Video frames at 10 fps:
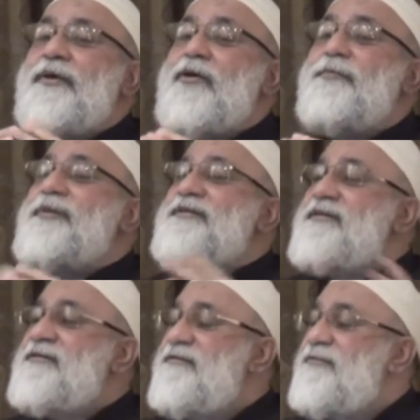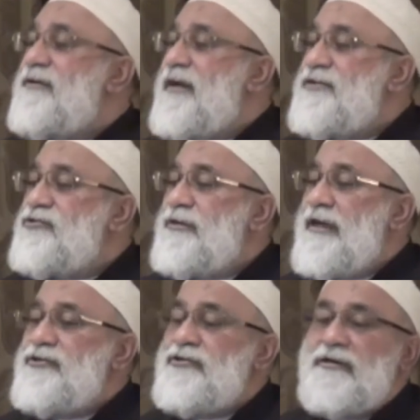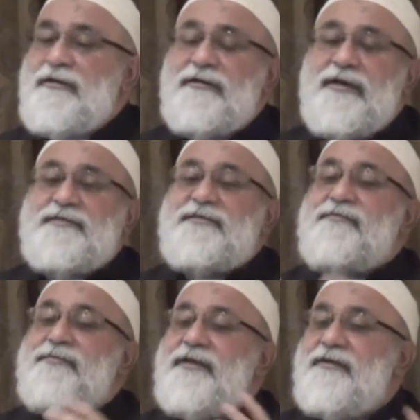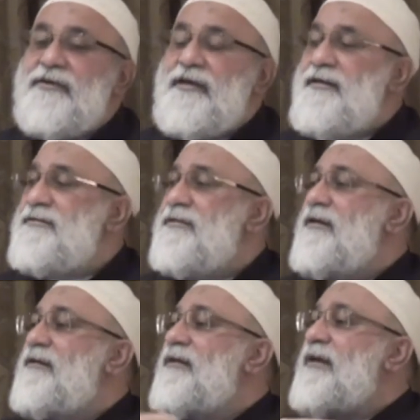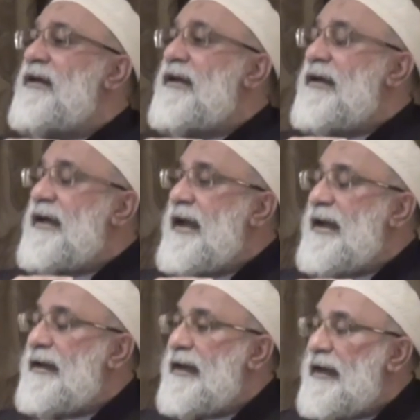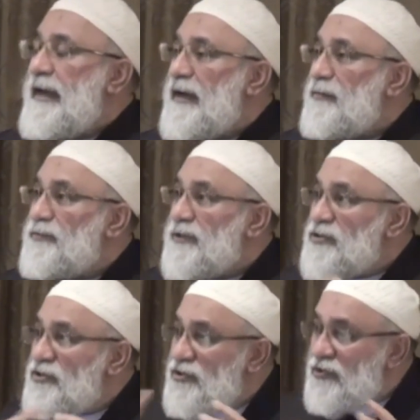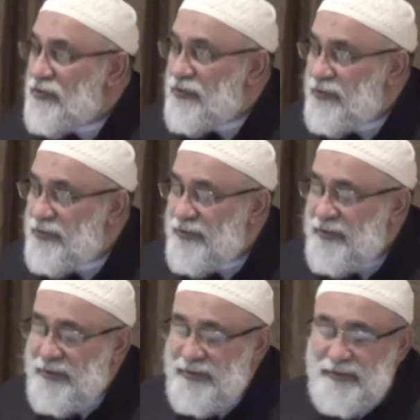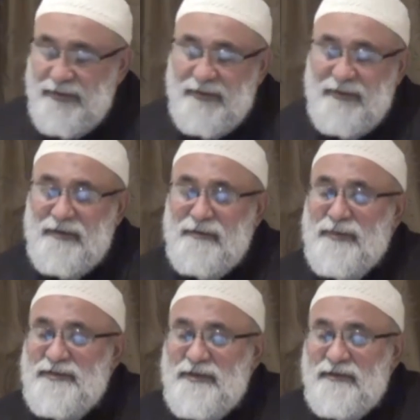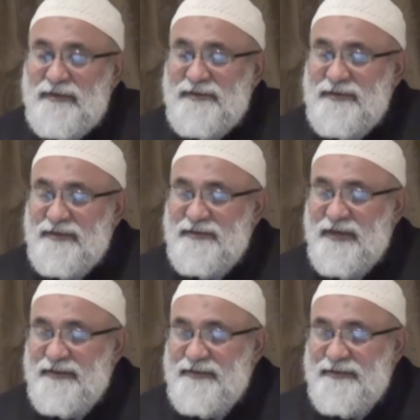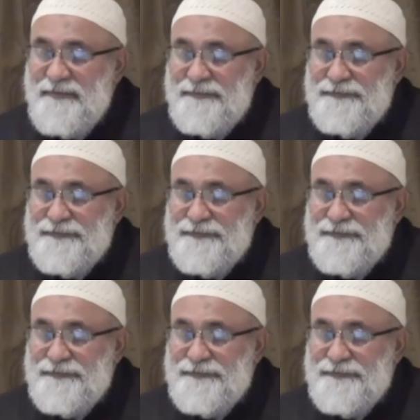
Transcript: competitive in education, get some degrees and pursue material success.